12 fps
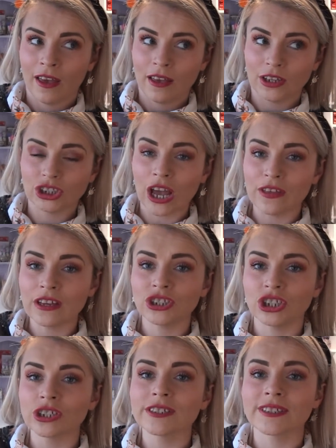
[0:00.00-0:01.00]
think
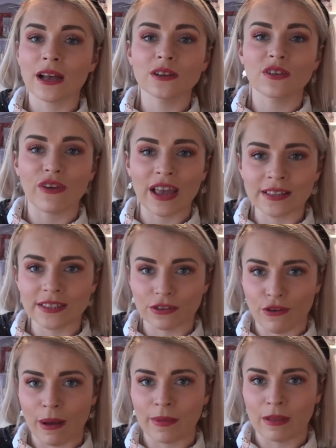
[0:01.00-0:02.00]
she just sells off
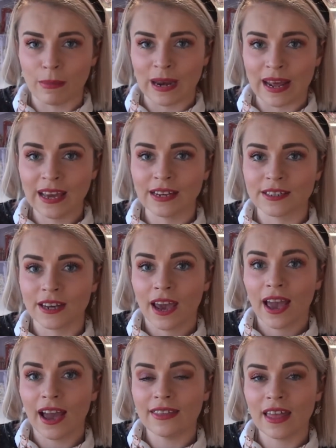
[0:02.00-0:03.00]
Instagram at the minute,
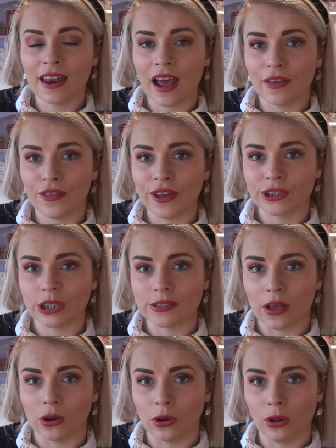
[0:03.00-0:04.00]
and then I think she's
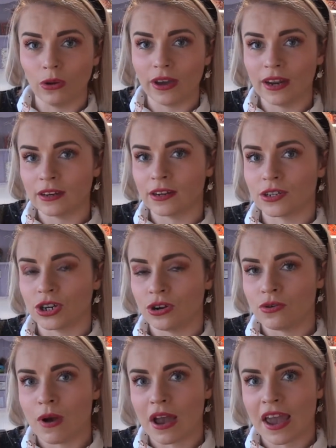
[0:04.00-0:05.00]
looking
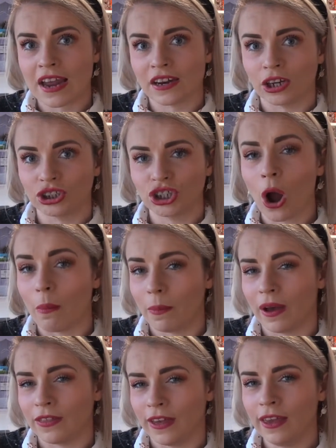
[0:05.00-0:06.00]
to get a shop,
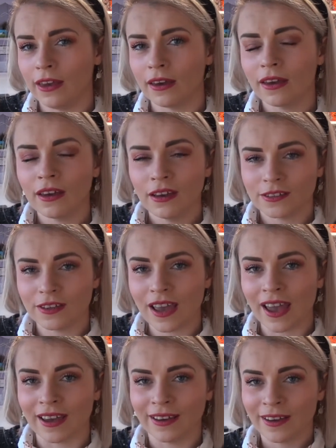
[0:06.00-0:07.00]
I think. So
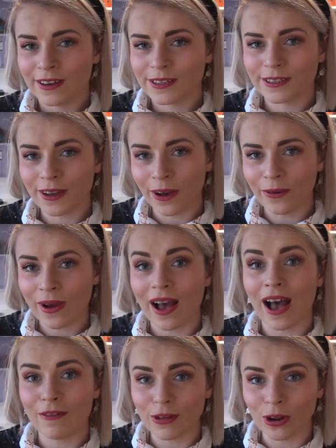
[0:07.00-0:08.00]
yeah, so
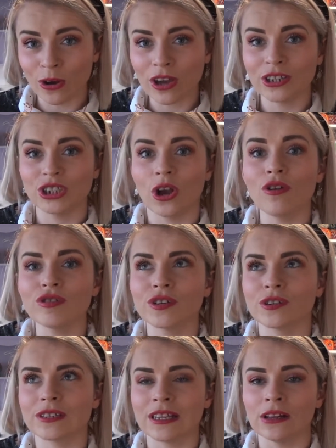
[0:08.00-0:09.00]
have a look. And she also
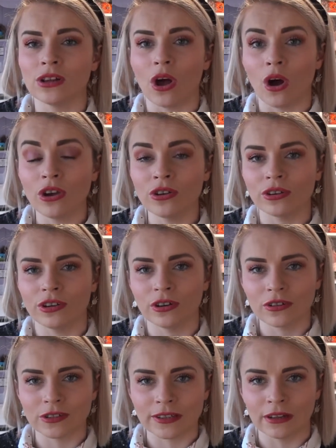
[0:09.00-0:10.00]
does little oil, you
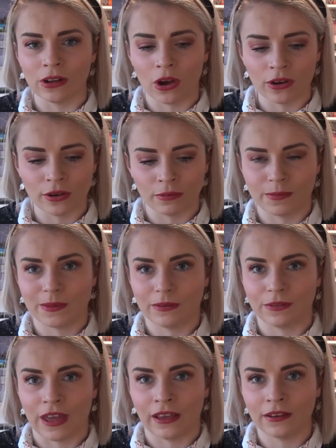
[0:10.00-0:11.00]
know those little oil
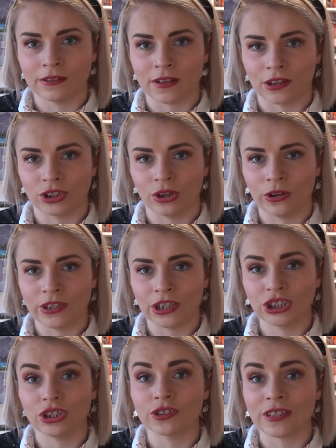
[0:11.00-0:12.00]
things that I showed you?
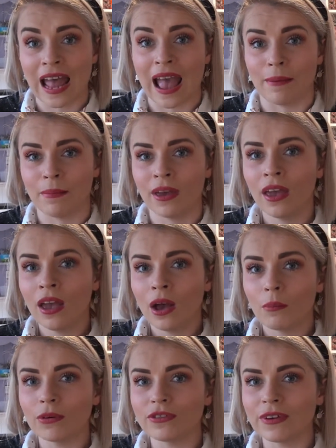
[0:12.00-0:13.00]
She does them,
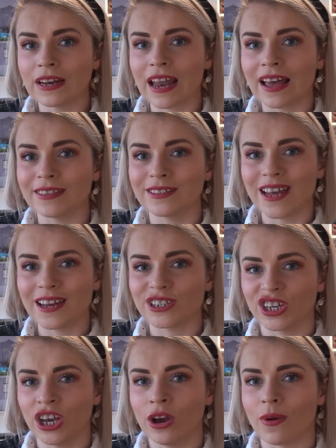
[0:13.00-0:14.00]
but they're in like the dead
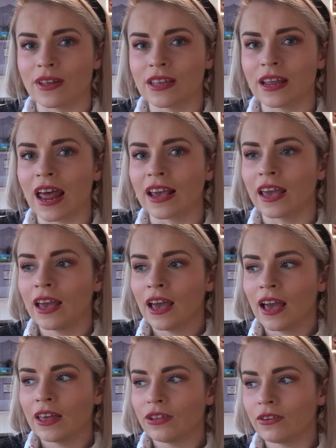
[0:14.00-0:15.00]
cute, and
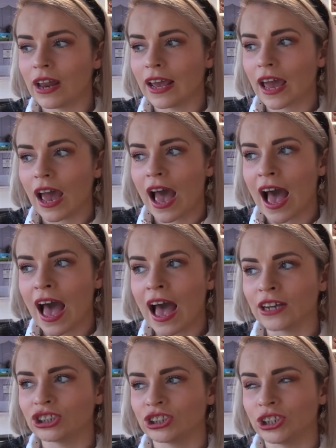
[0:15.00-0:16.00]
they're like
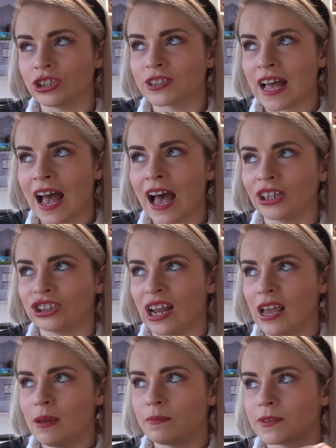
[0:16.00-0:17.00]
heart, she does heart
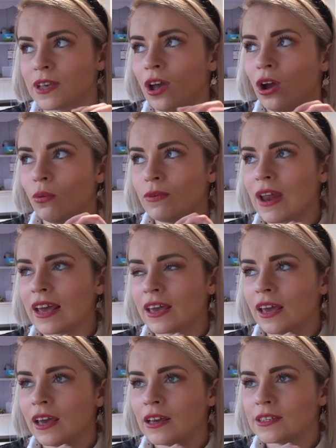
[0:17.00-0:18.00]
shapes with like
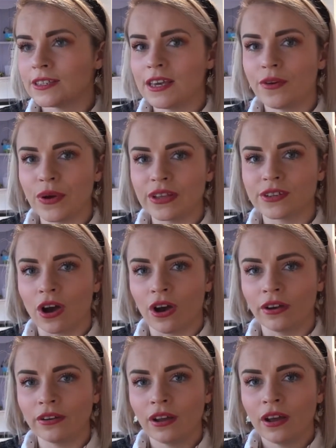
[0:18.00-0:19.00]
sequins
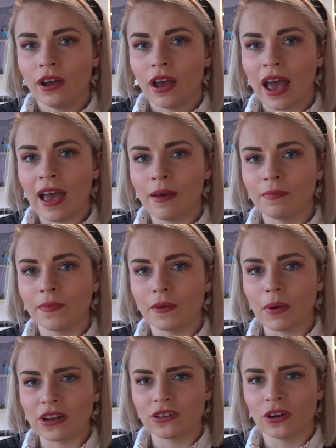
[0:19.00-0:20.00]
on.
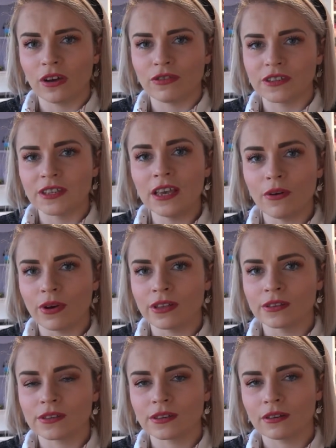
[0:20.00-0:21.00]
But I don't know if the
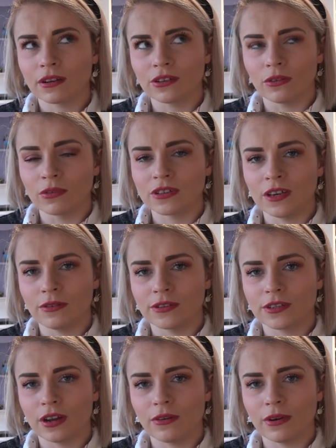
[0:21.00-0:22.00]
sequins, don't know what the
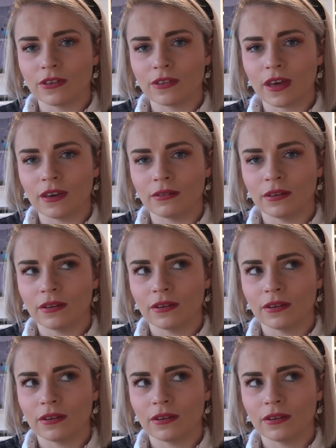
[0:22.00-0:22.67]
sequins do, whether they